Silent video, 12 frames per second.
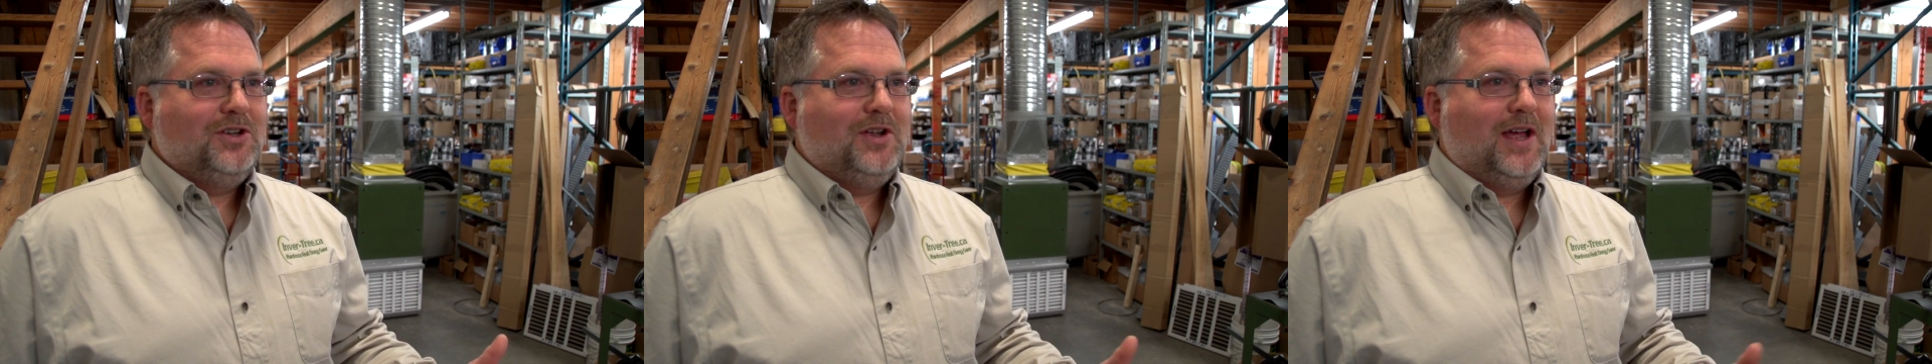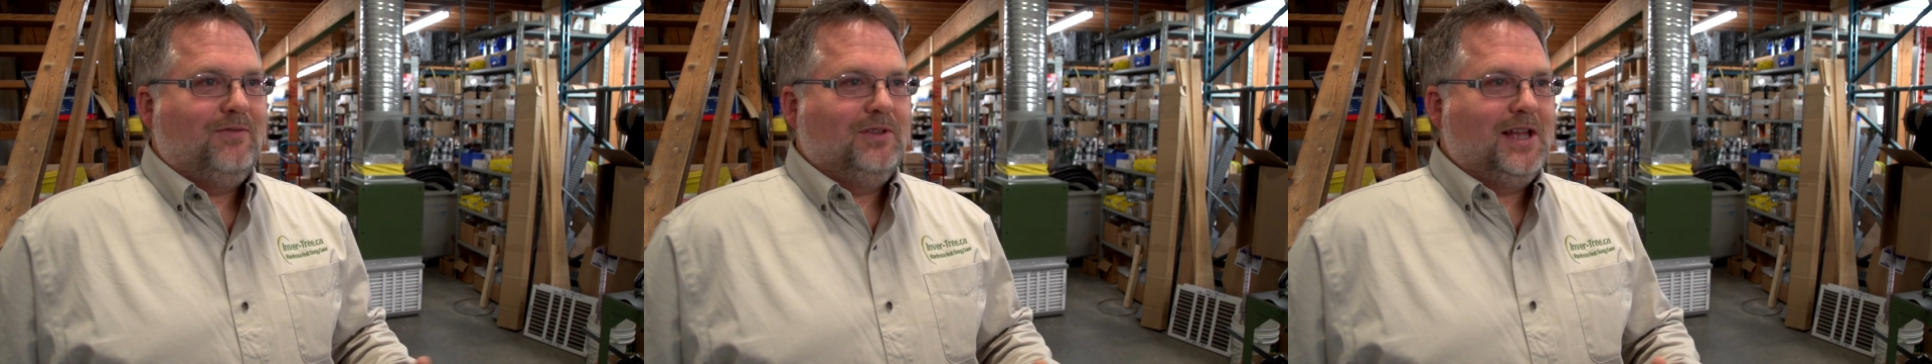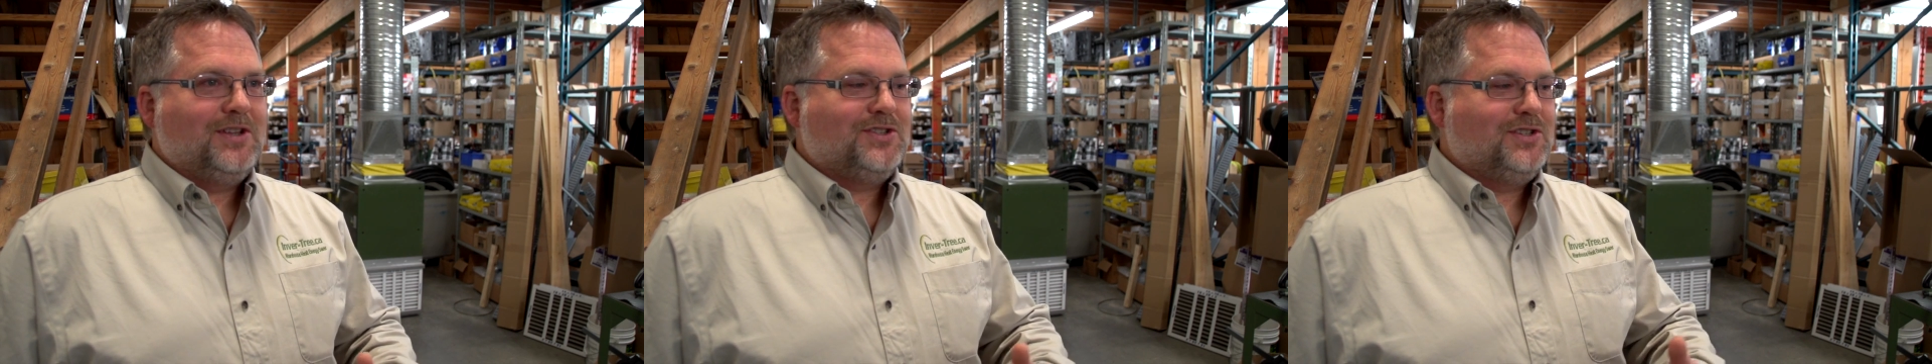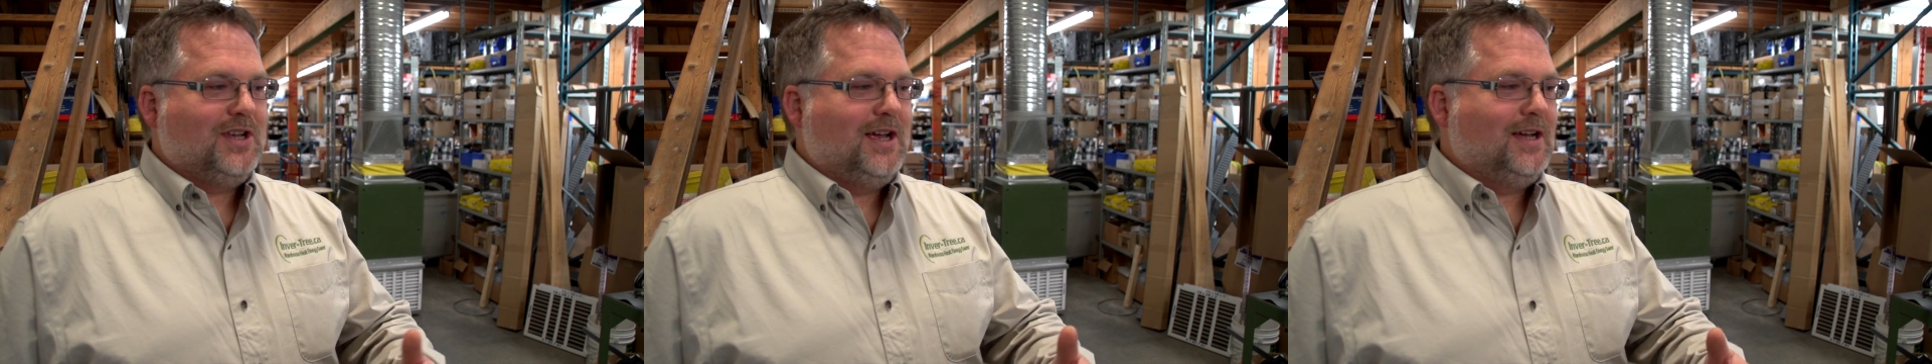You have
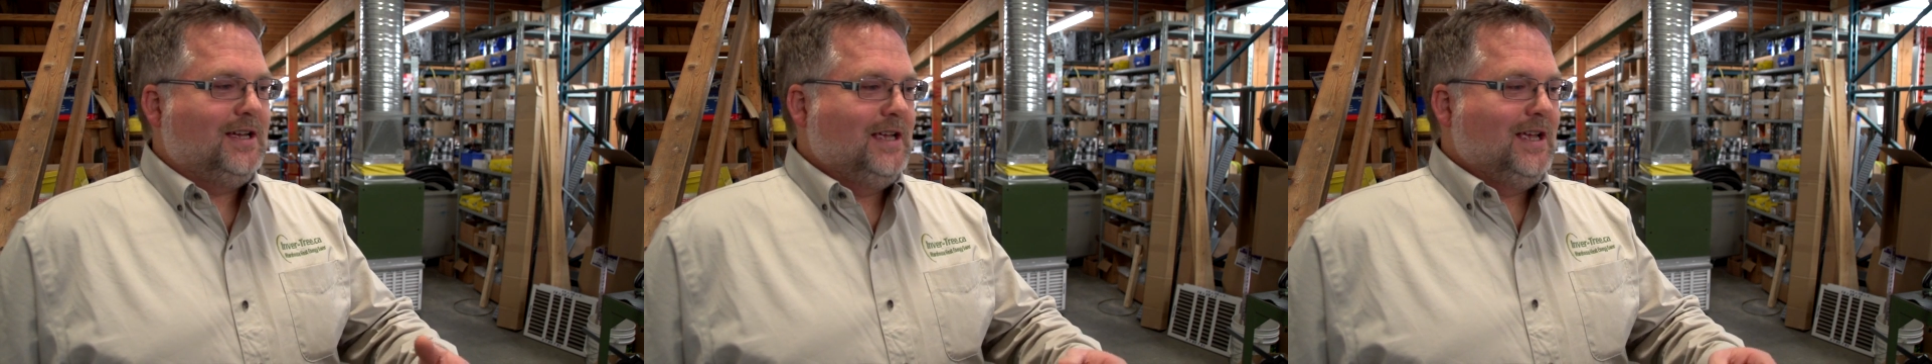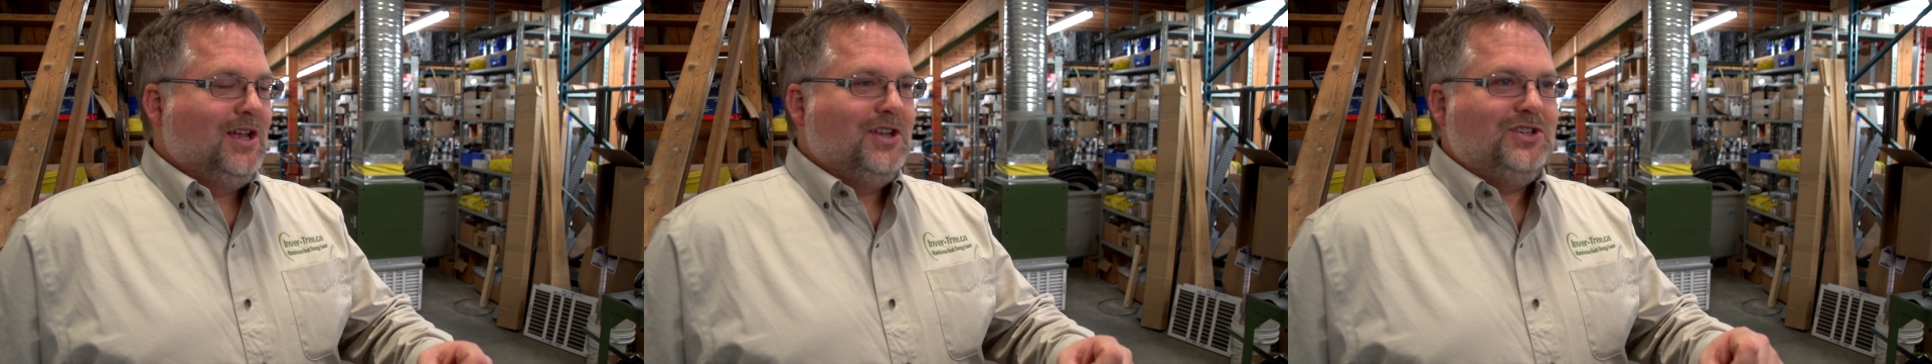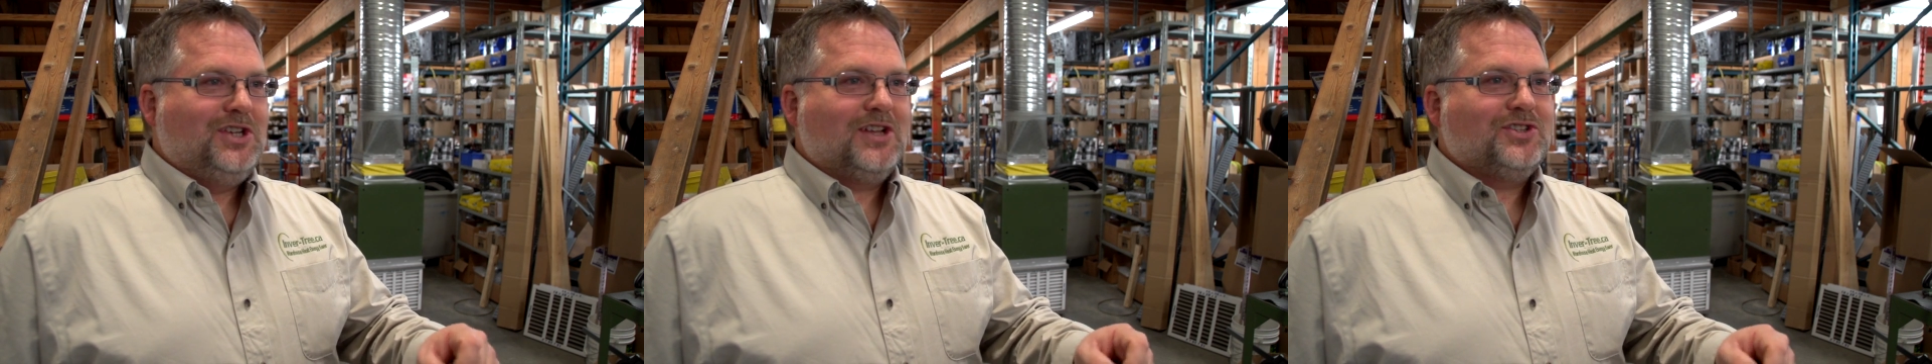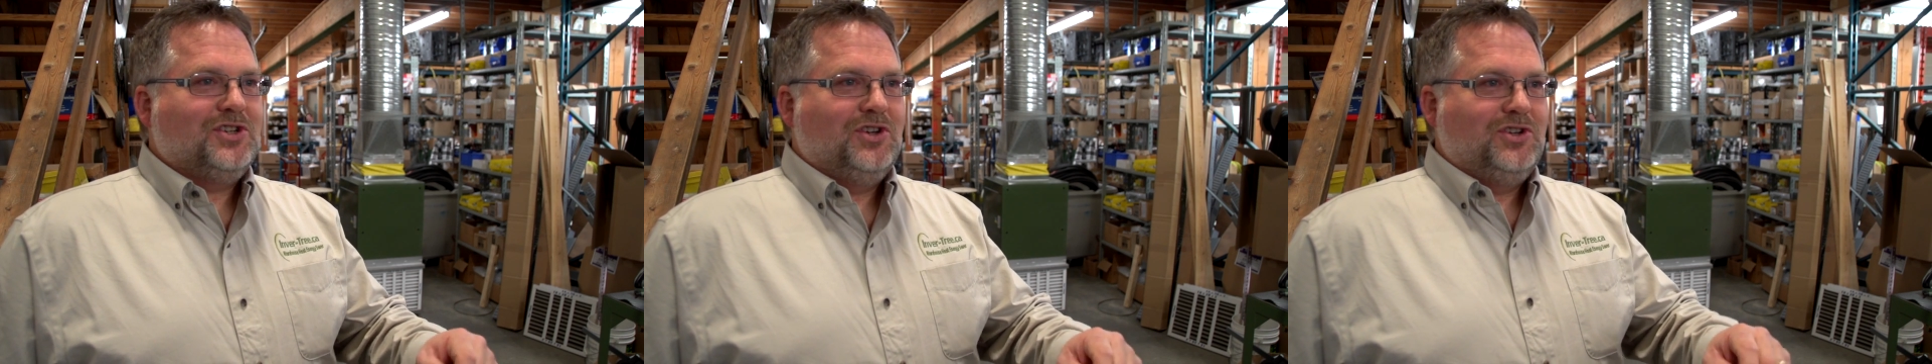less
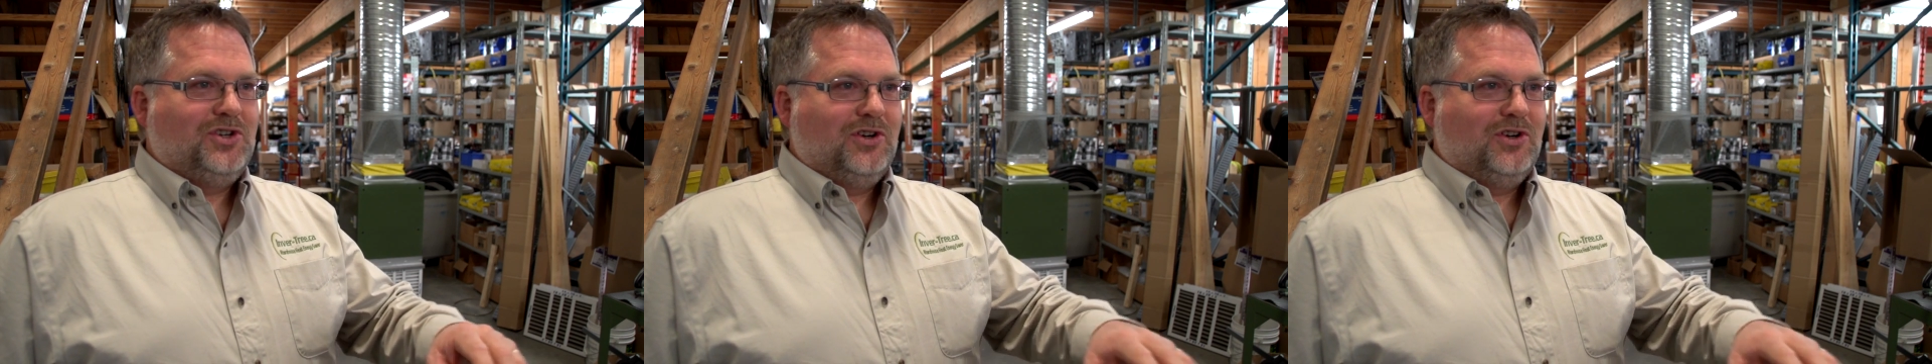dust and